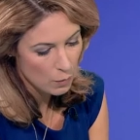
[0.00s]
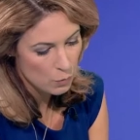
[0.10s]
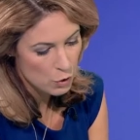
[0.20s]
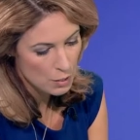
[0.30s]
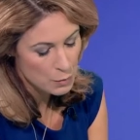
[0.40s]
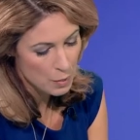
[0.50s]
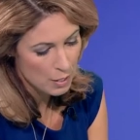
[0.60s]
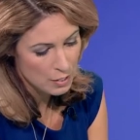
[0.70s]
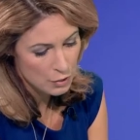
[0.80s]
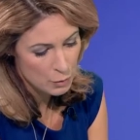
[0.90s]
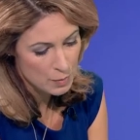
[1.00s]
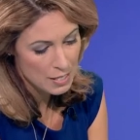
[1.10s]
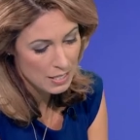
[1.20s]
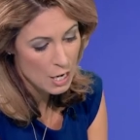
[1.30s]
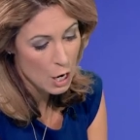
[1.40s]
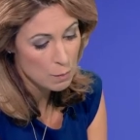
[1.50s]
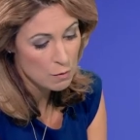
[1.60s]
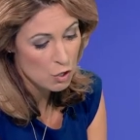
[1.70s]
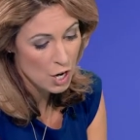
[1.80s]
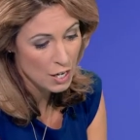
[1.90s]
or James Barnett, excuse me, saying times
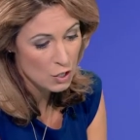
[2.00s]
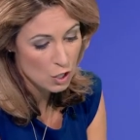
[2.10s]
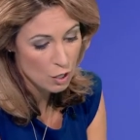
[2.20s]
have changed,